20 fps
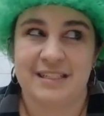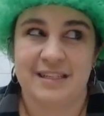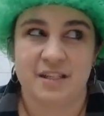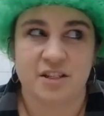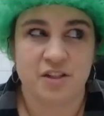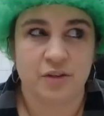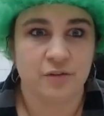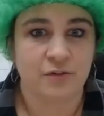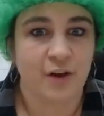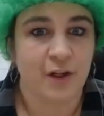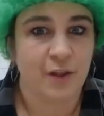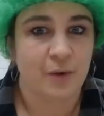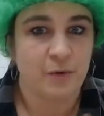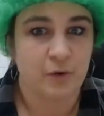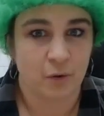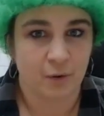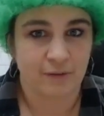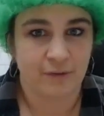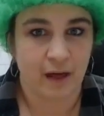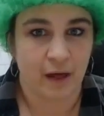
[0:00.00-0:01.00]
did you follow
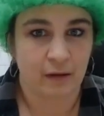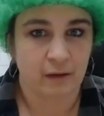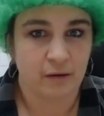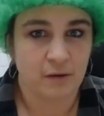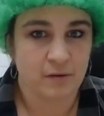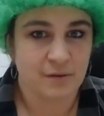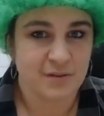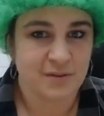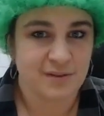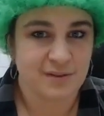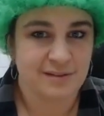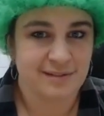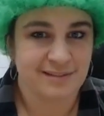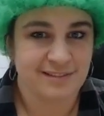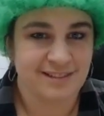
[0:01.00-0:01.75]
your values?